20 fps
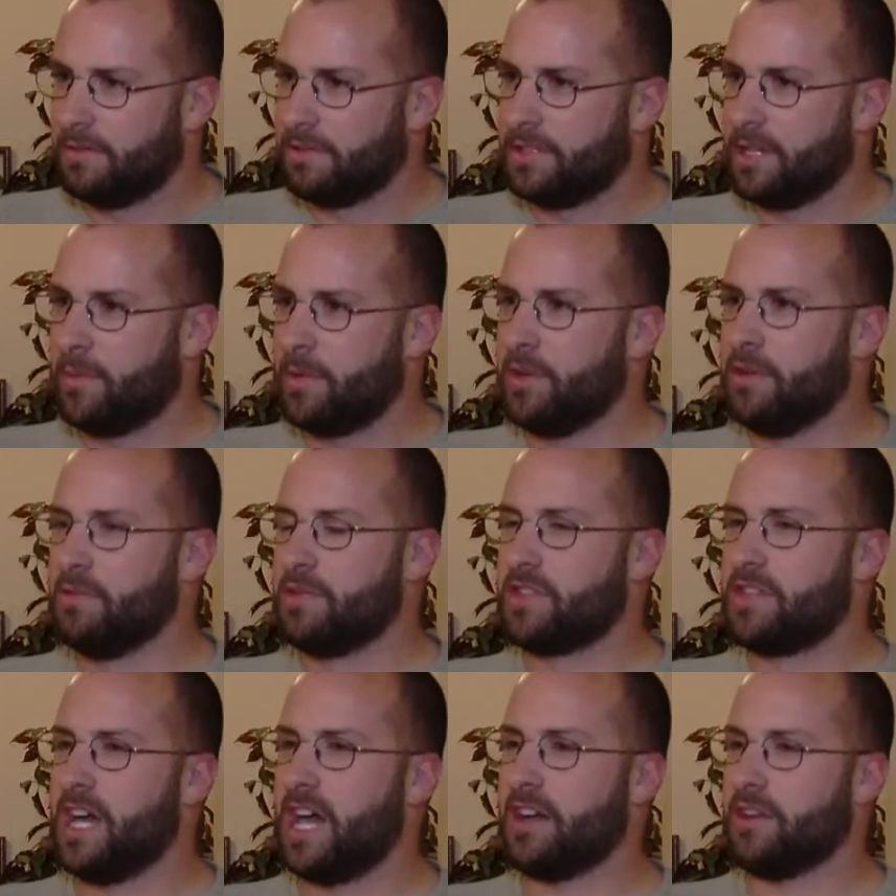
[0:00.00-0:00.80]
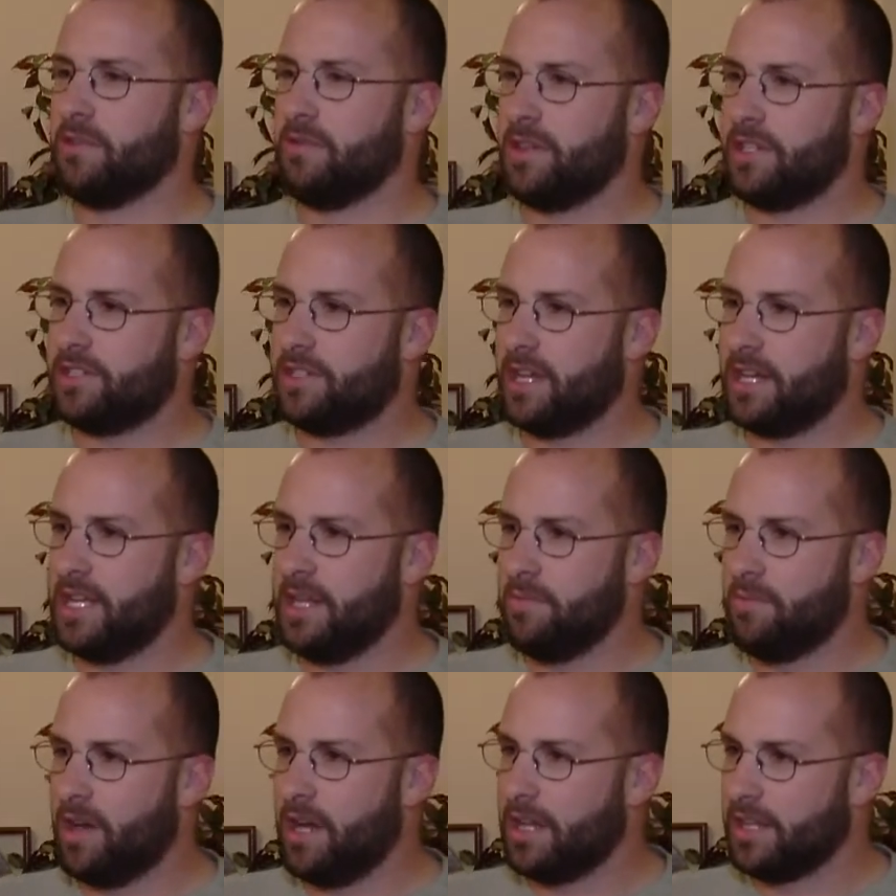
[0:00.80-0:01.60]
Someone who was not who he said
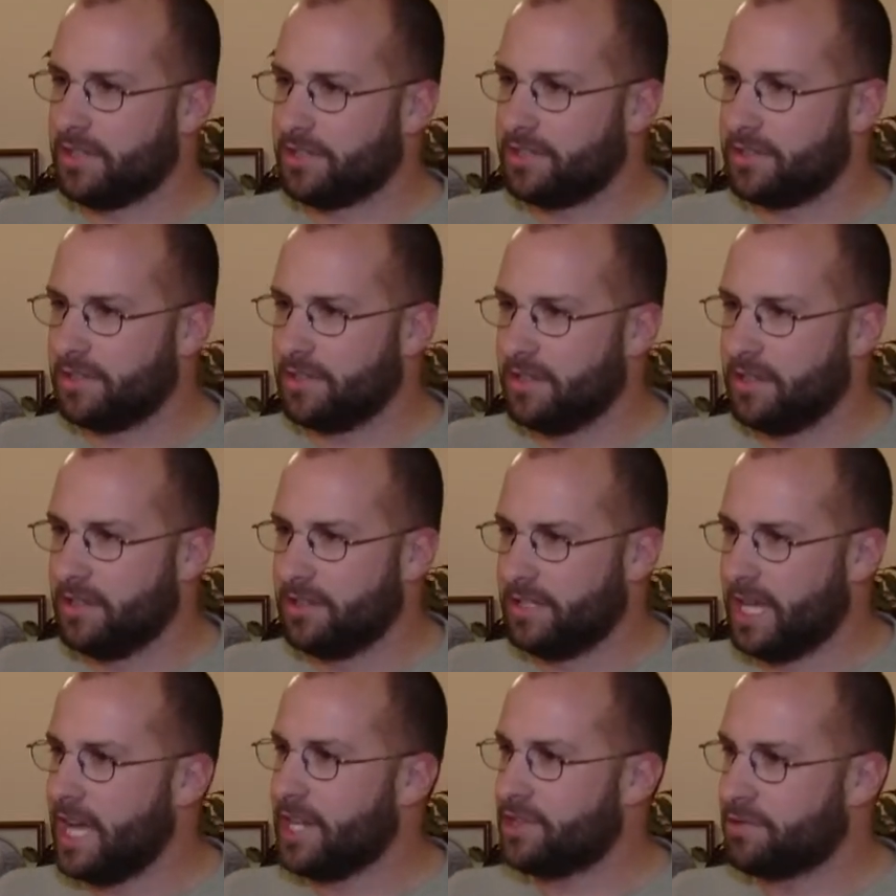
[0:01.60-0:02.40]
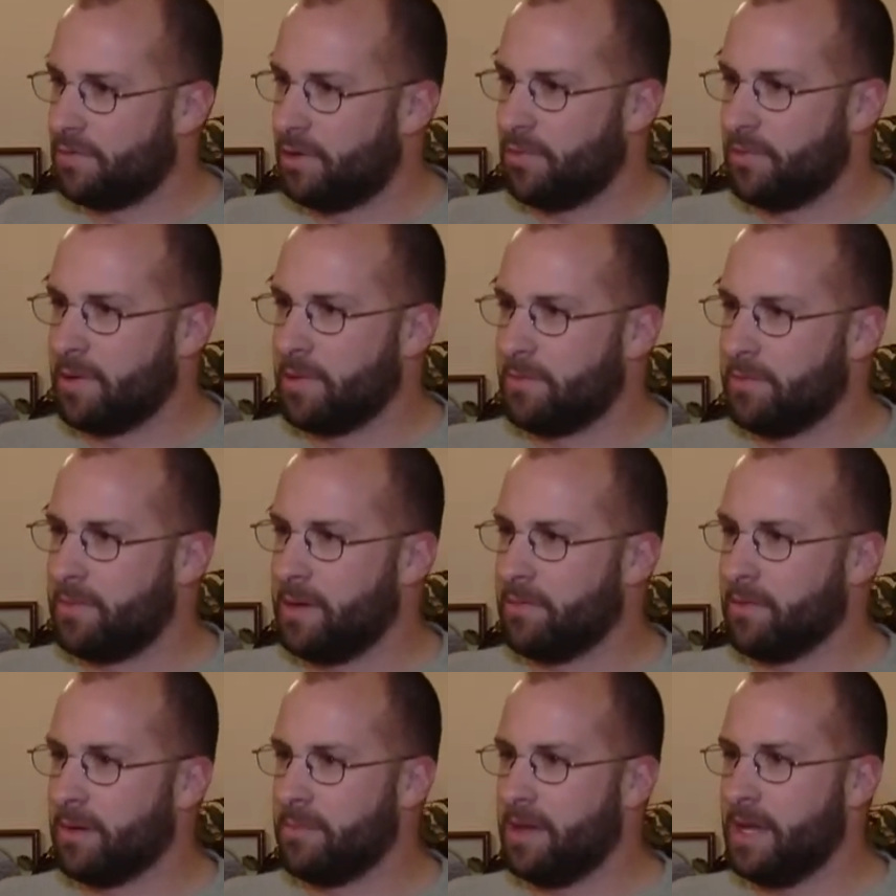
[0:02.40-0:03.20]
he was. That's what we would
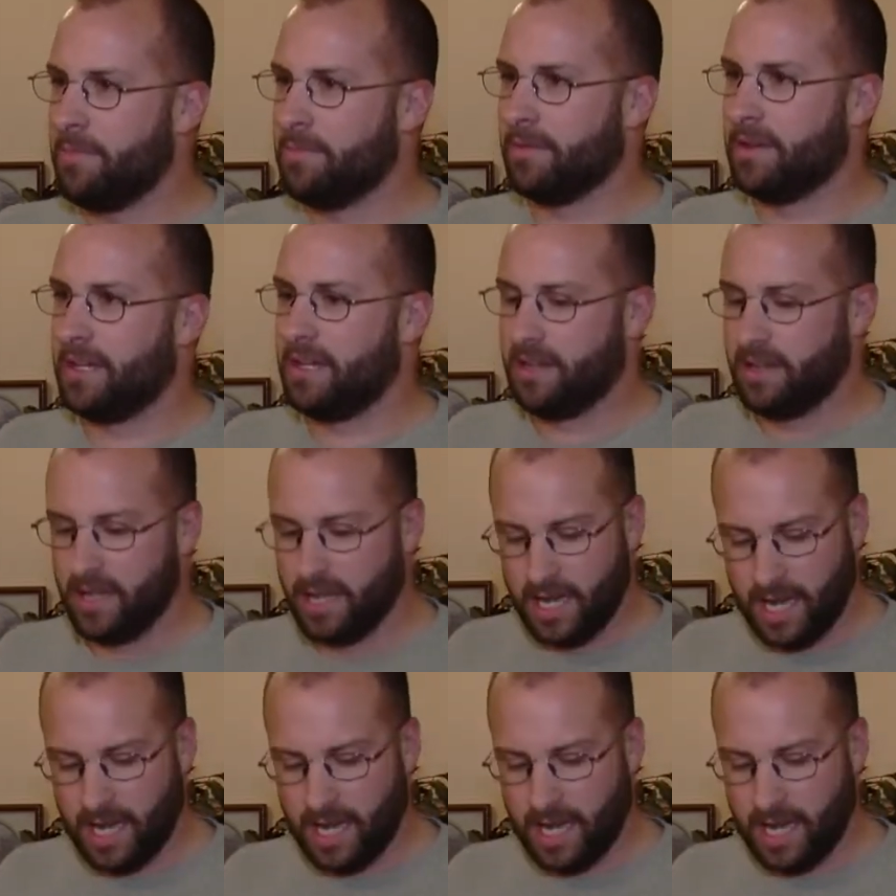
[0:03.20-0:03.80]
be remembering.